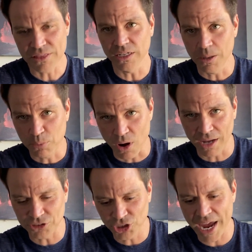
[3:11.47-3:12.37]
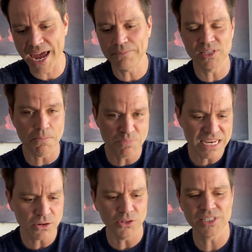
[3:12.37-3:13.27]
The LeBron James, the
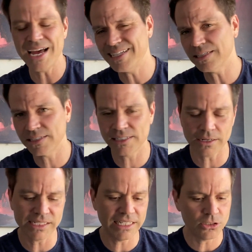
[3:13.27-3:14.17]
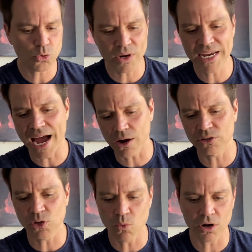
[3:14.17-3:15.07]
Beatles, not necessarily the 20
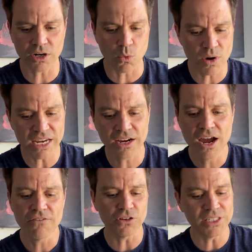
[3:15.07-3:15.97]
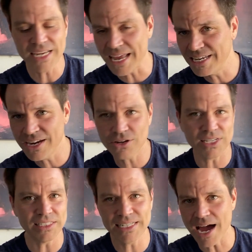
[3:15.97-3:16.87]
hours of work a week for 10 years.
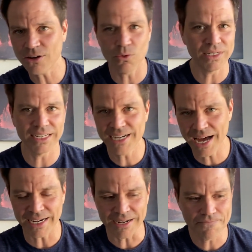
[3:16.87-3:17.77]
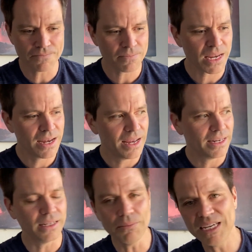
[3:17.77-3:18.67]
That's not going to cut it.
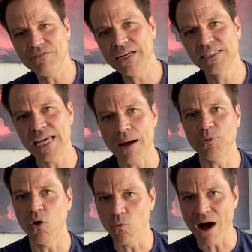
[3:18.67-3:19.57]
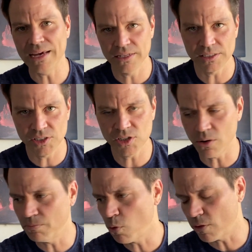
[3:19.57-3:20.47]
Now, let me give you an example of why this is so
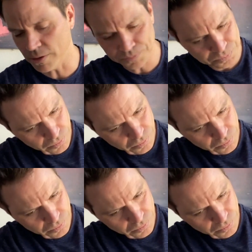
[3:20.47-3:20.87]
important.